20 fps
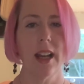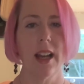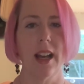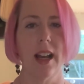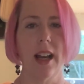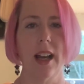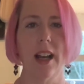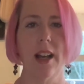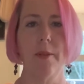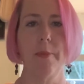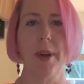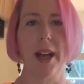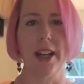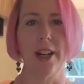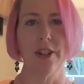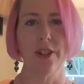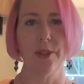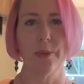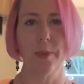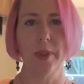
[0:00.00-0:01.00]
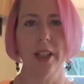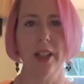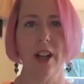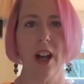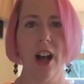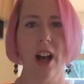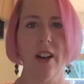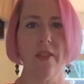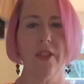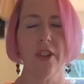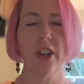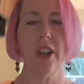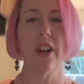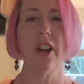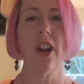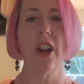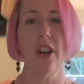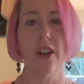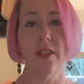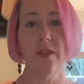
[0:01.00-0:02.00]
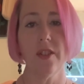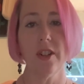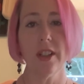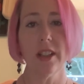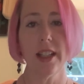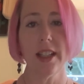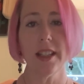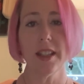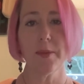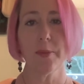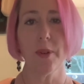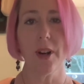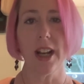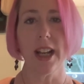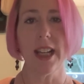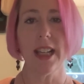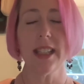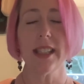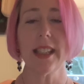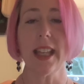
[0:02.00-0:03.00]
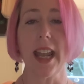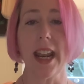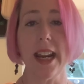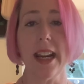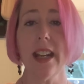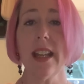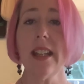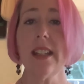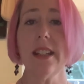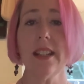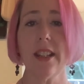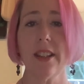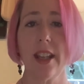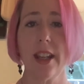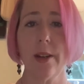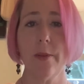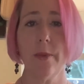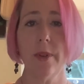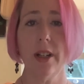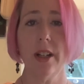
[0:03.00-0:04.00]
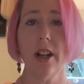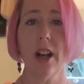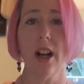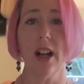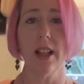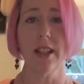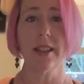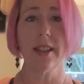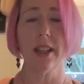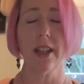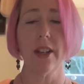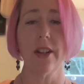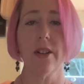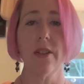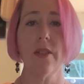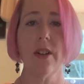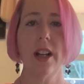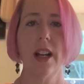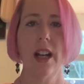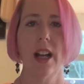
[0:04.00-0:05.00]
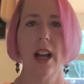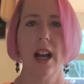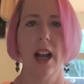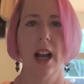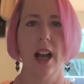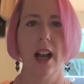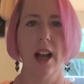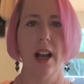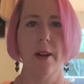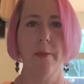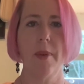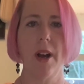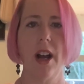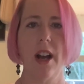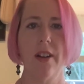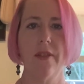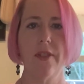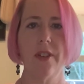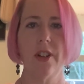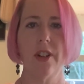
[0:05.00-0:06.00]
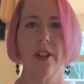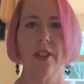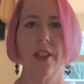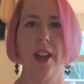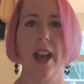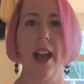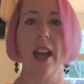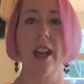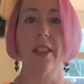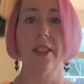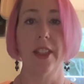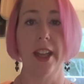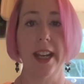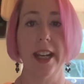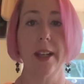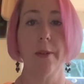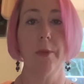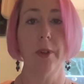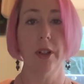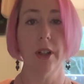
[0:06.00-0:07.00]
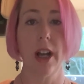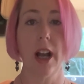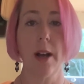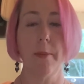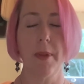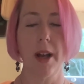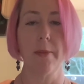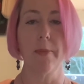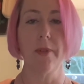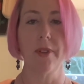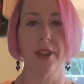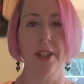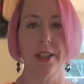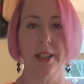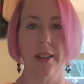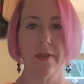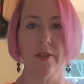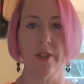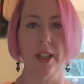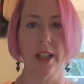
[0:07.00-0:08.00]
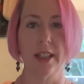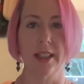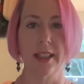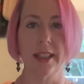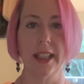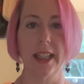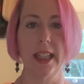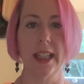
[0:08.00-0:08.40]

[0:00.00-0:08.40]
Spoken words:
buyers will offer over list price, and they will also offer that they will come up with the difference